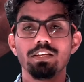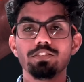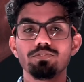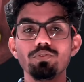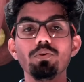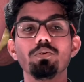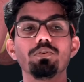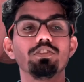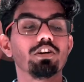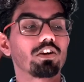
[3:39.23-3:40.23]
So
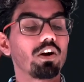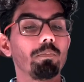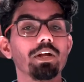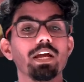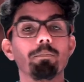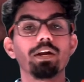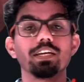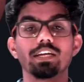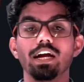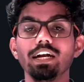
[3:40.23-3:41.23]
the common
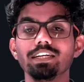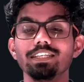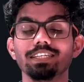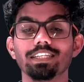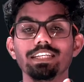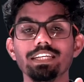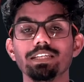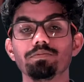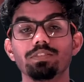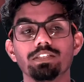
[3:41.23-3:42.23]
hepatic artery
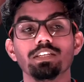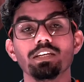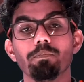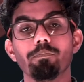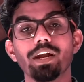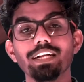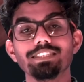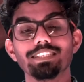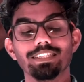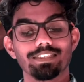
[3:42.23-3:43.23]
gives
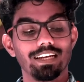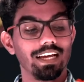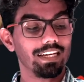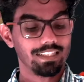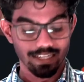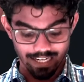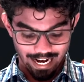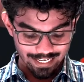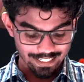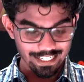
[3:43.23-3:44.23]
branches like the
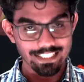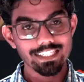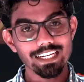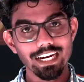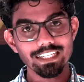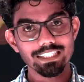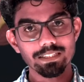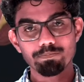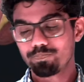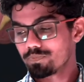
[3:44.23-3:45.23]
right gastric
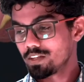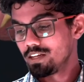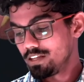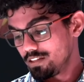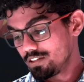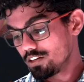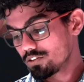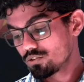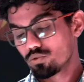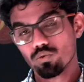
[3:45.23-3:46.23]
artery, the
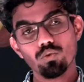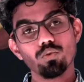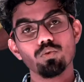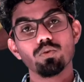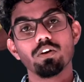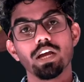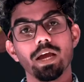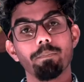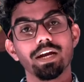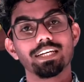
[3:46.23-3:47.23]
two
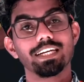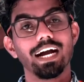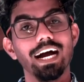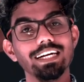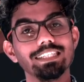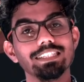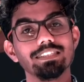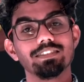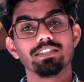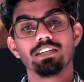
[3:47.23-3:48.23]
hepatic
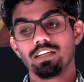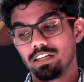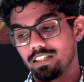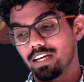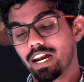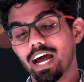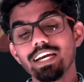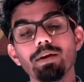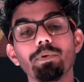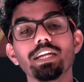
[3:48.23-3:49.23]
arteries. The
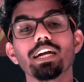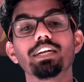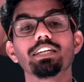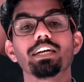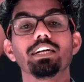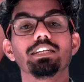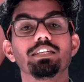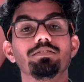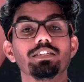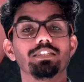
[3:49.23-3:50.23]
right hepatic artery again
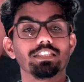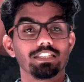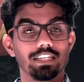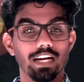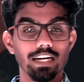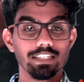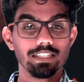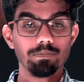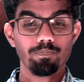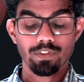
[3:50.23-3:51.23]
gives the cystic artery,